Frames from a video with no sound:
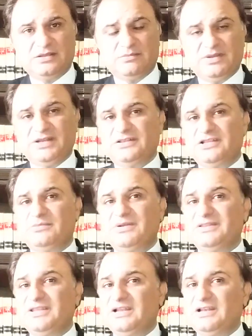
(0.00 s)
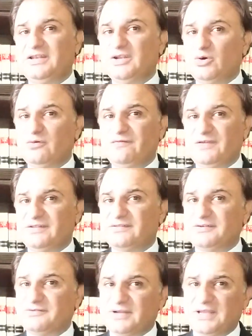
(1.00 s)
meaning thereby they'll now face
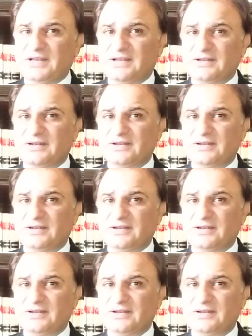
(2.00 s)
the trial.